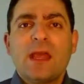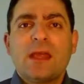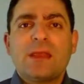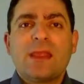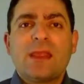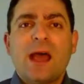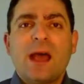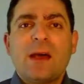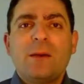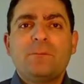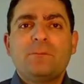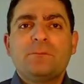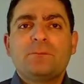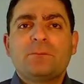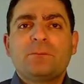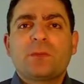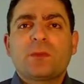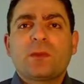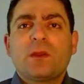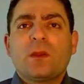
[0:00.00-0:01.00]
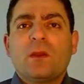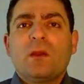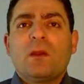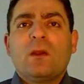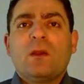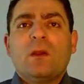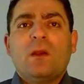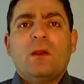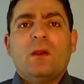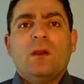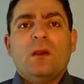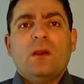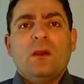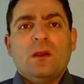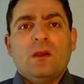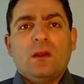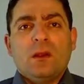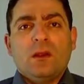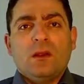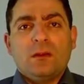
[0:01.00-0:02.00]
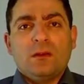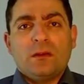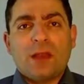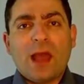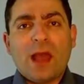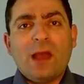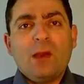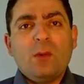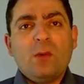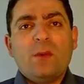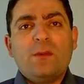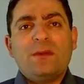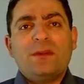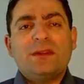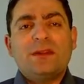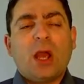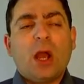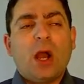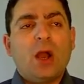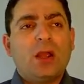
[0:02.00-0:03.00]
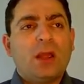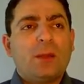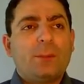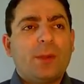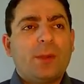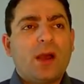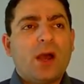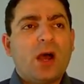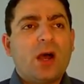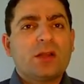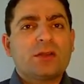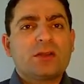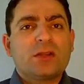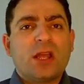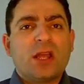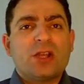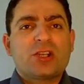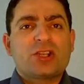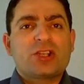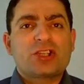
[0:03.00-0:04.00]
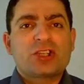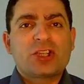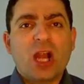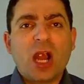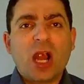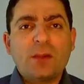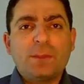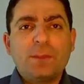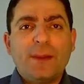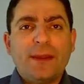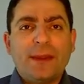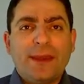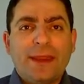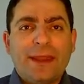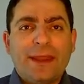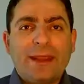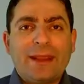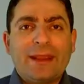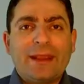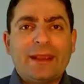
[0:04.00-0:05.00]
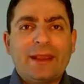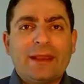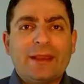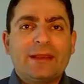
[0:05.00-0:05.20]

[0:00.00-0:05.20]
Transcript: Now we will talk about sharpening